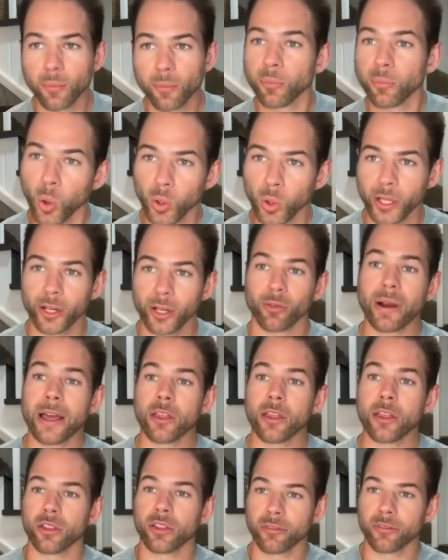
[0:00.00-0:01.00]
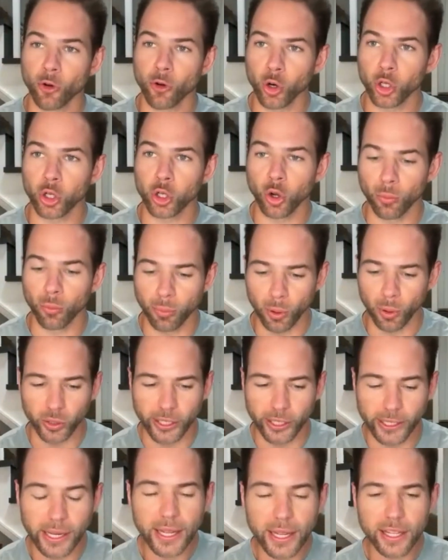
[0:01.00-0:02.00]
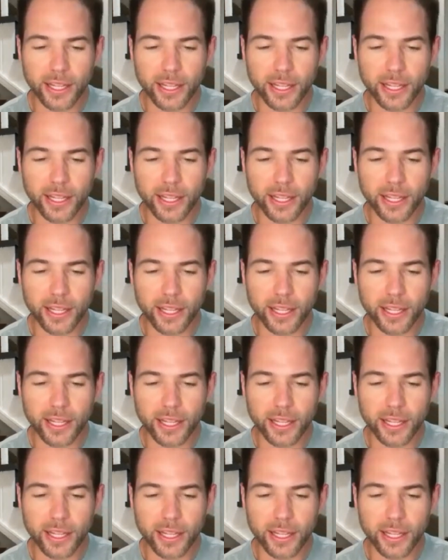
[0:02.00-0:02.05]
pulling rather than vertical pulling.